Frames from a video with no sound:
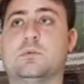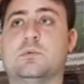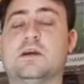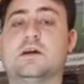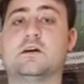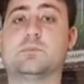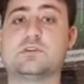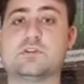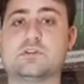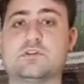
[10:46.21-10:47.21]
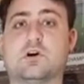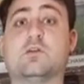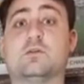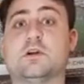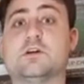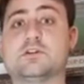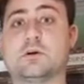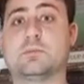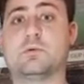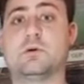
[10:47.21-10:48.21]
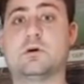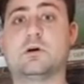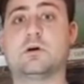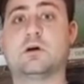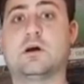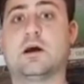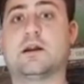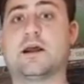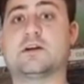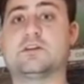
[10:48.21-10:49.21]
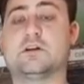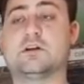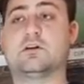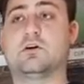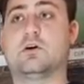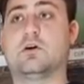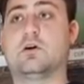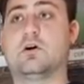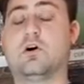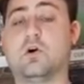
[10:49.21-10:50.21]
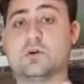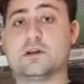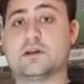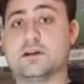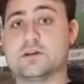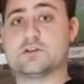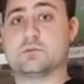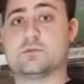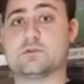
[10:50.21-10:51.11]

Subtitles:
being in a position of leadership and actually holding leadership